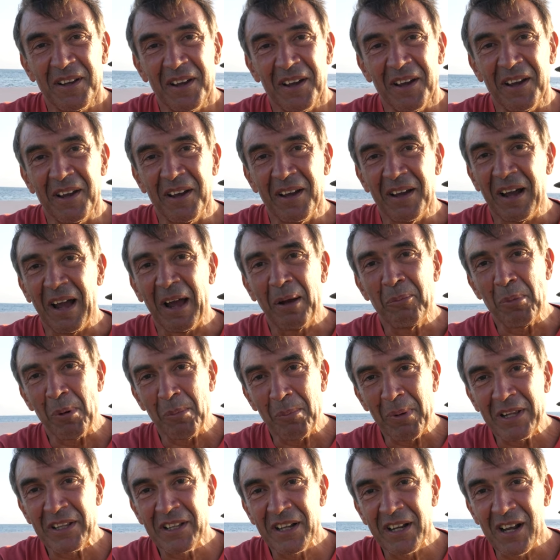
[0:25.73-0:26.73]
Uh, I'm a
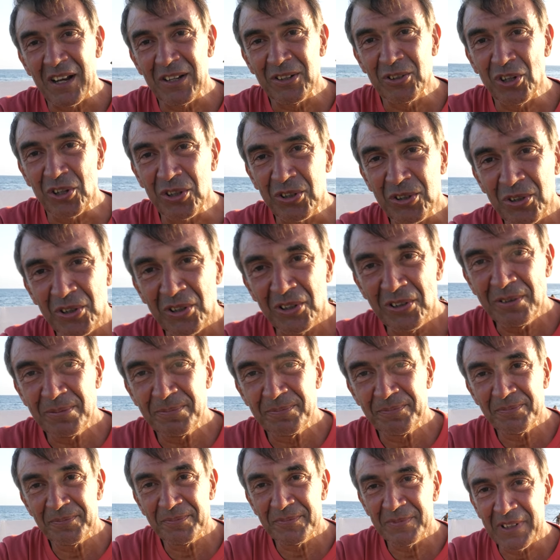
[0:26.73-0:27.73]
medical doctor
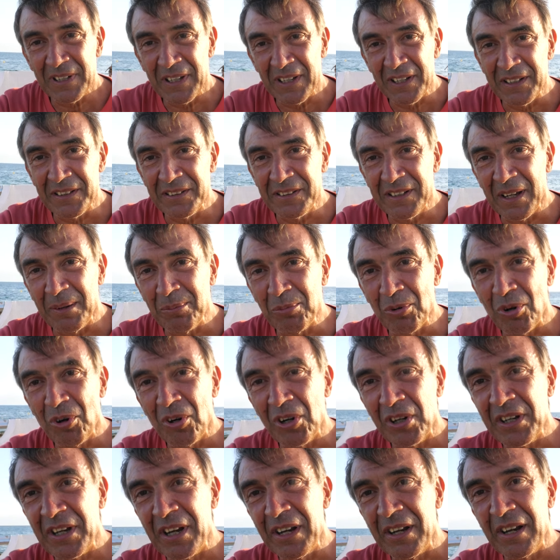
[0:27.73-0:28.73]
and I'm
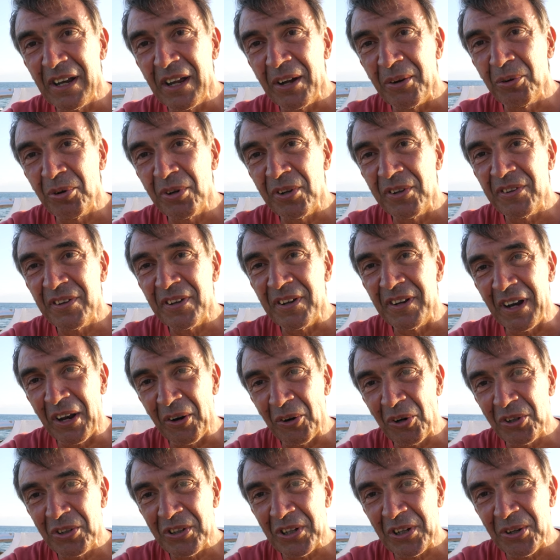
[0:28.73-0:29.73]
working uh, with
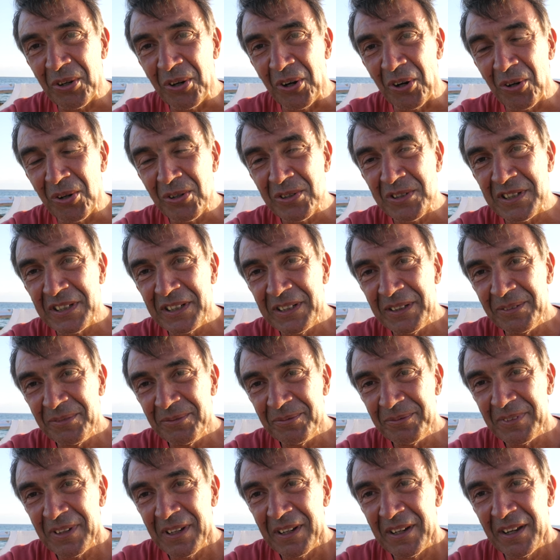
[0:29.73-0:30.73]
nanotechnology,
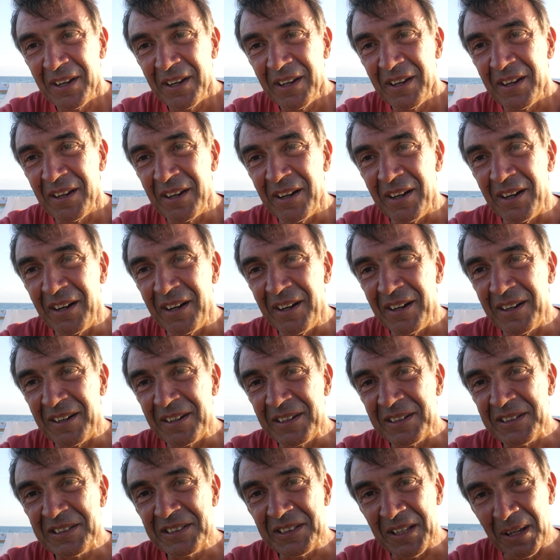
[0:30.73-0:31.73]

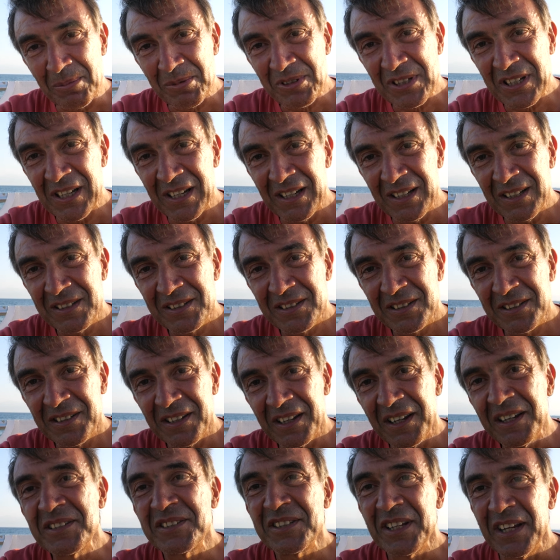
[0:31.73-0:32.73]
uh, stem cells
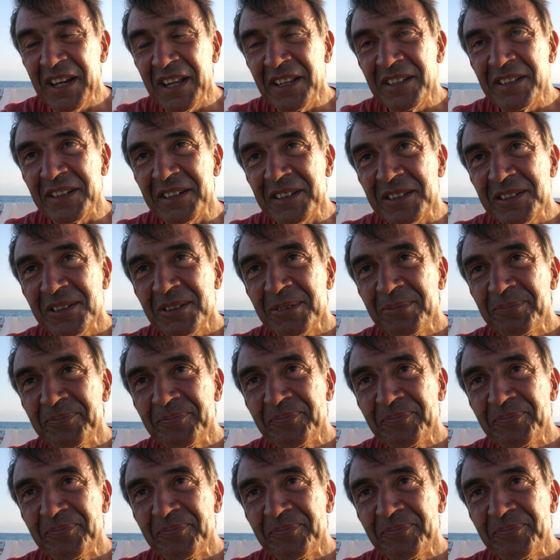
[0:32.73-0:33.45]
and genetics.